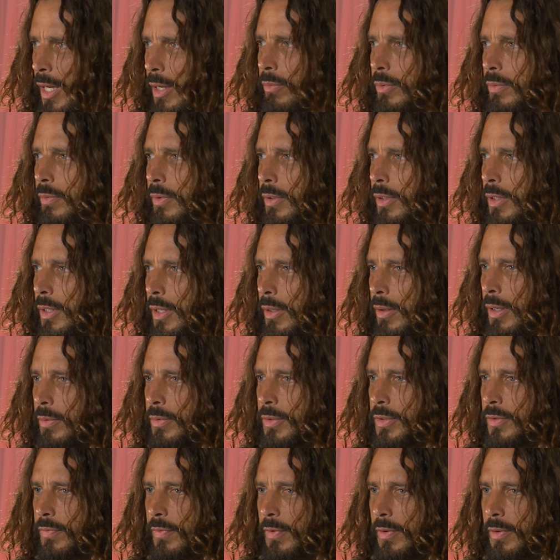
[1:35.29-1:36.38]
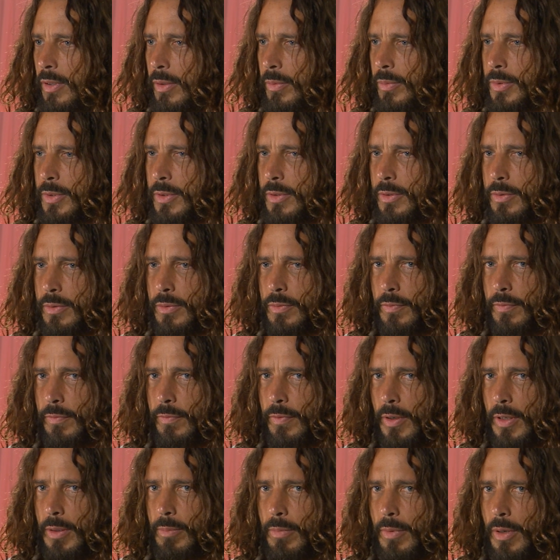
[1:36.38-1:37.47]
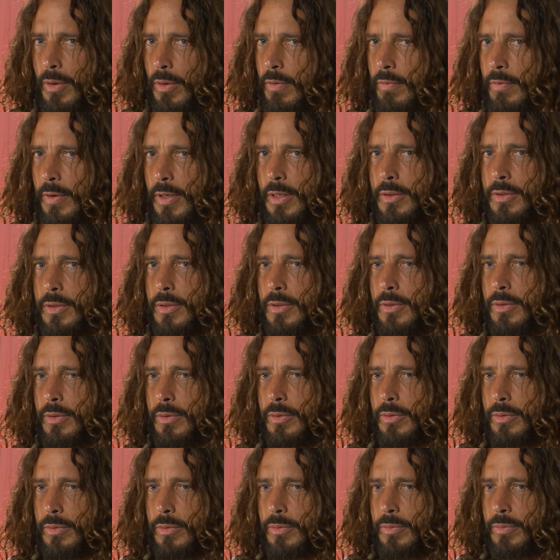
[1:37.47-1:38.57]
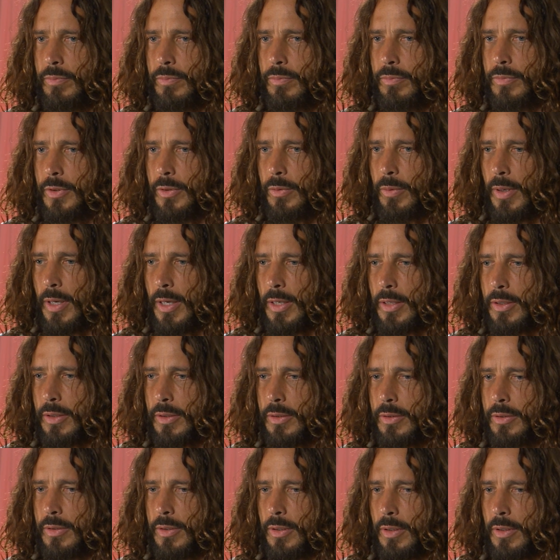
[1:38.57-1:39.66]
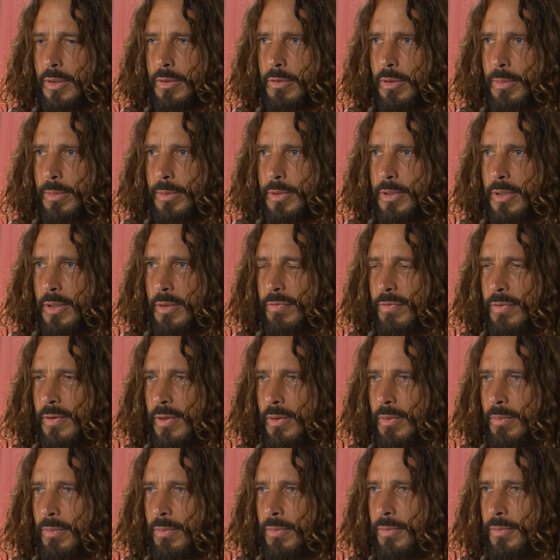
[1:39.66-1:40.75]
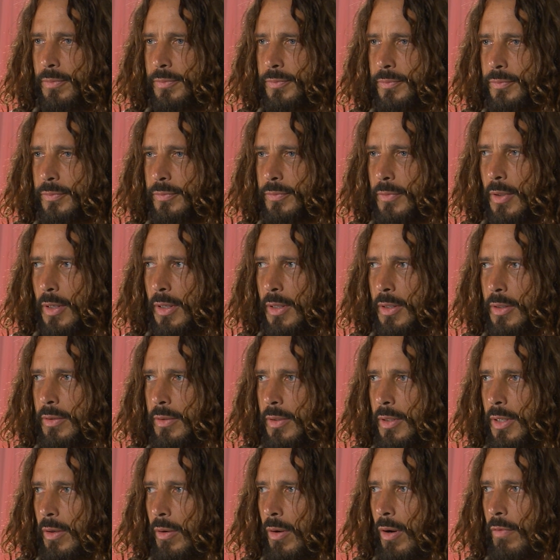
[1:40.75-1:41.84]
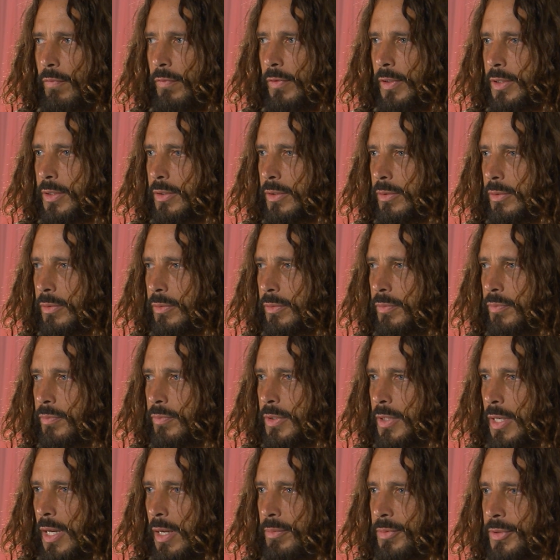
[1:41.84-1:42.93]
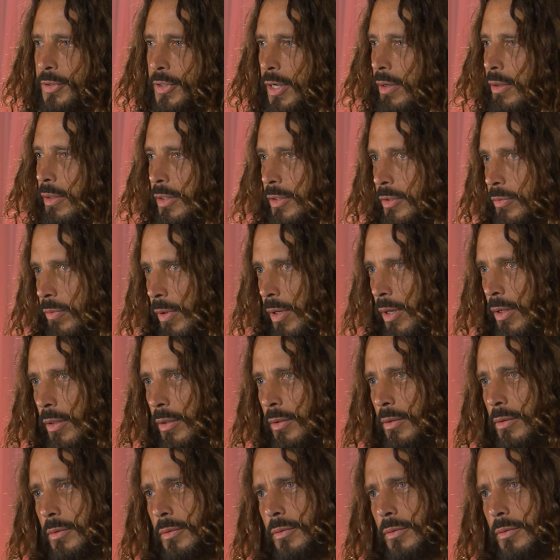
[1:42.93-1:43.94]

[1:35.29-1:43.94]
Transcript: I was very motivated to do what I could to contribute to the film, and, you know, hopefully to Sam's charity as well.